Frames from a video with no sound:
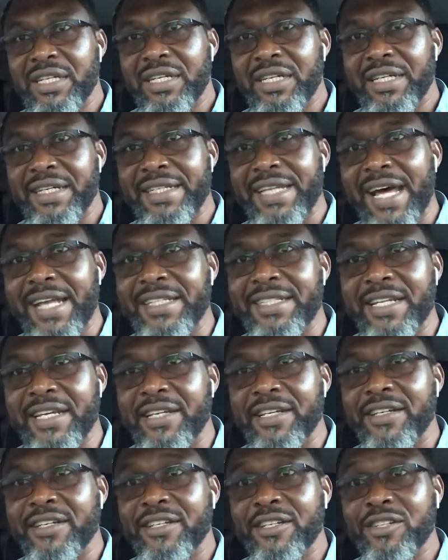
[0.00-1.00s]
That
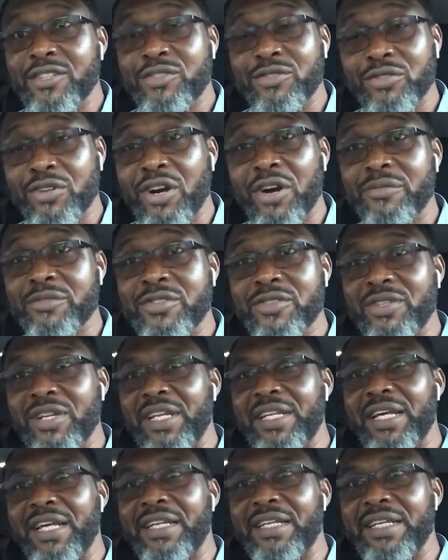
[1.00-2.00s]
day should come sooner
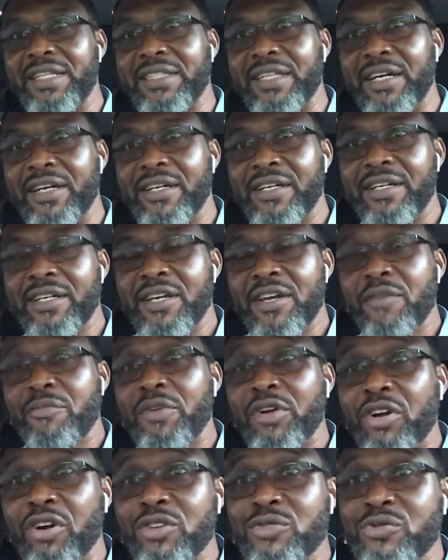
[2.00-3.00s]
than later,
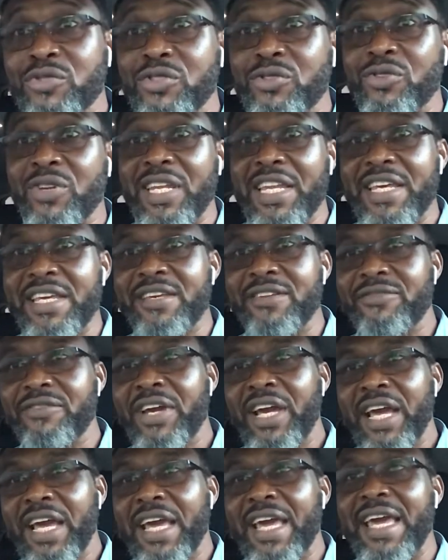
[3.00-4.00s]
because we should live
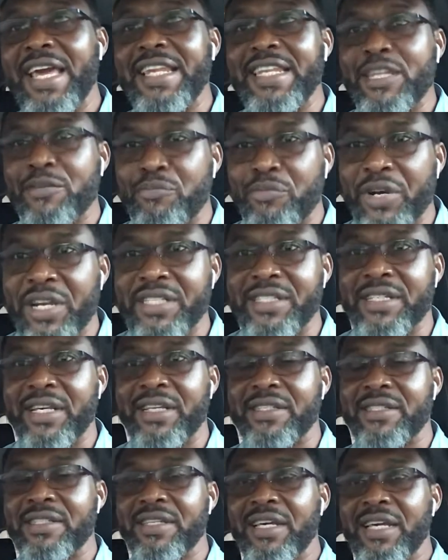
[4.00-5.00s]
in the
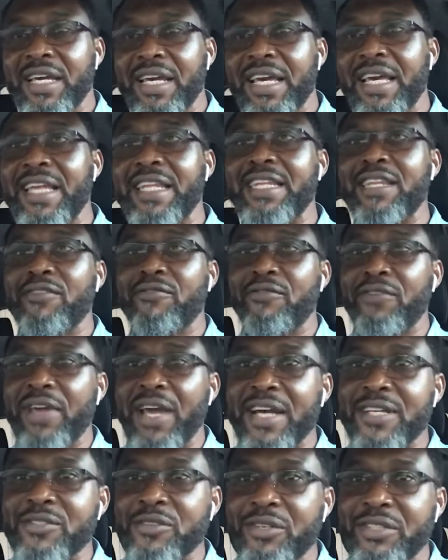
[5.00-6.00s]
present, in the
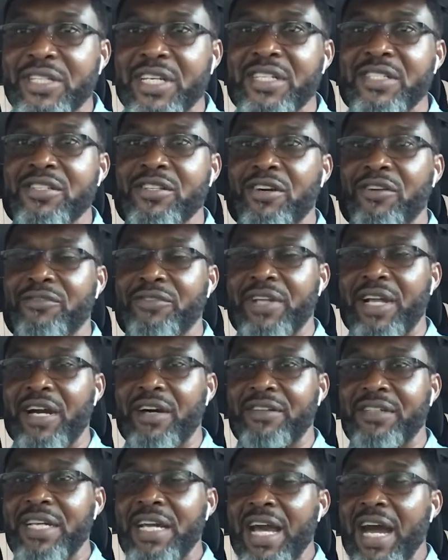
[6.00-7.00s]
fierce urgency of
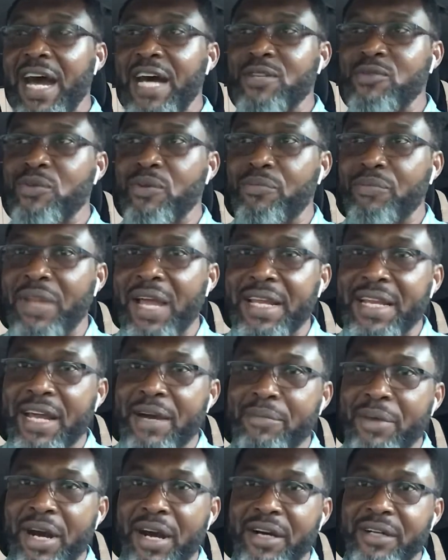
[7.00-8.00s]
now. As we plan
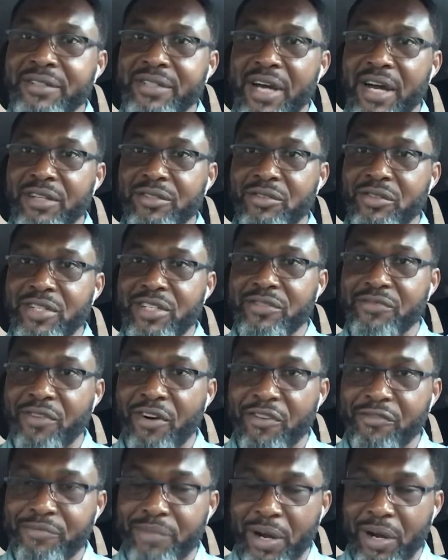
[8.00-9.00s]
about how to
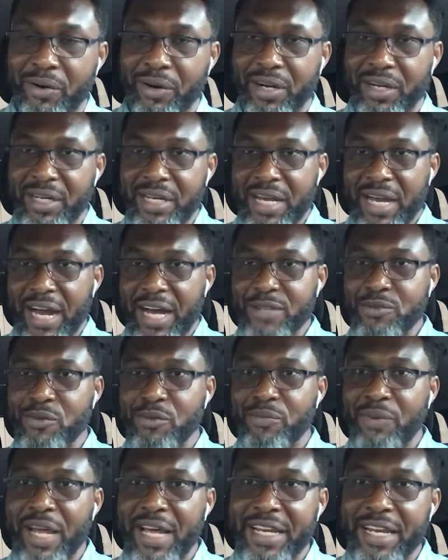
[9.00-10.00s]
devolve power, as we
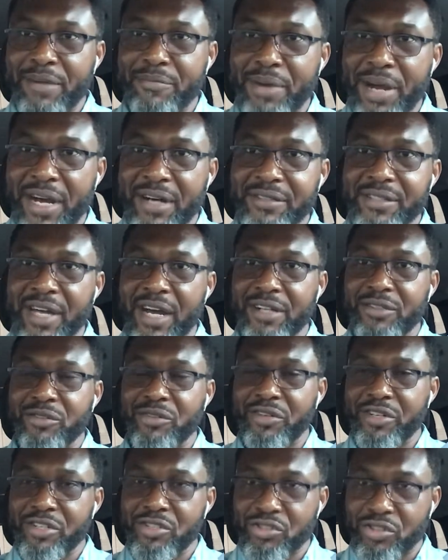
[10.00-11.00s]
plan about how to
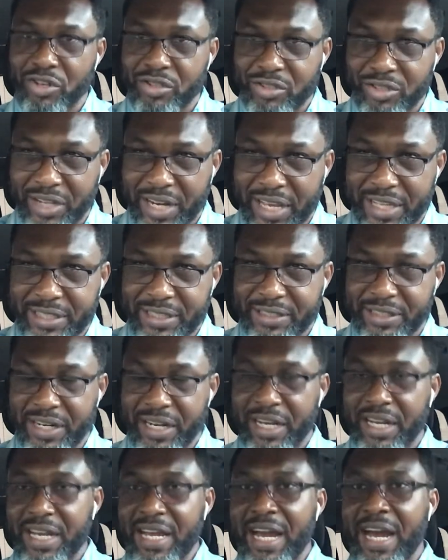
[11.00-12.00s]
restructure Nigeria,
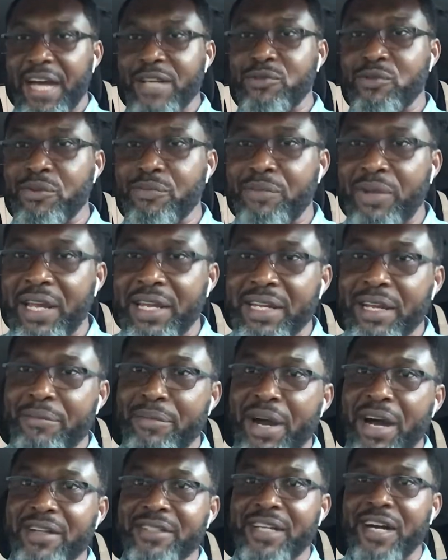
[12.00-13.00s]
as we plan
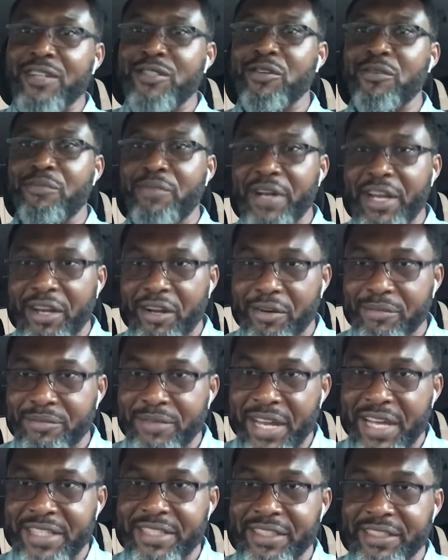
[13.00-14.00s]
about how to break up
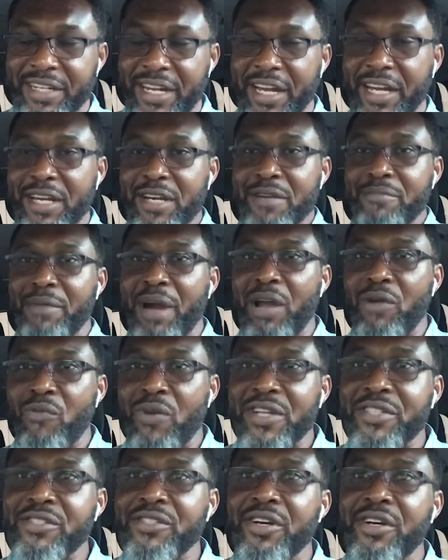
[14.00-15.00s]
Nigeria, my
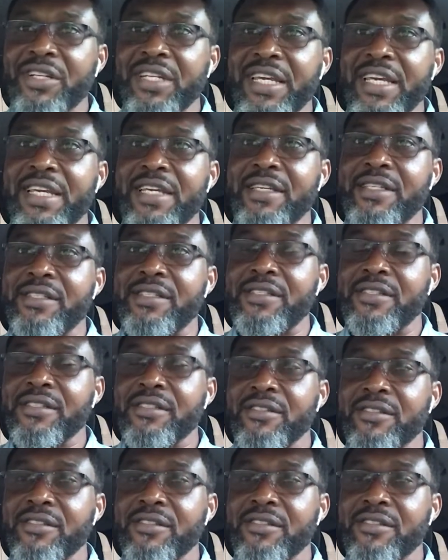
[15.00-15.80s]
question is,